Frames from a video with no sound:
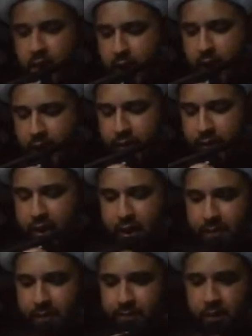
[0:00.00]
And
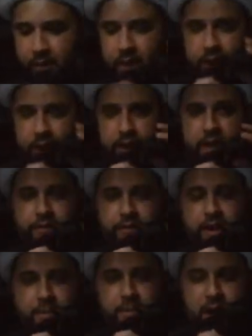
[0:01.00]
then he
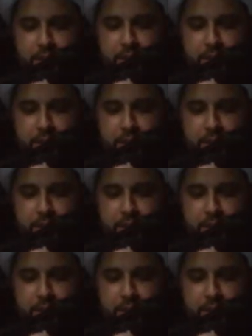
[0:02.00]
gave Imam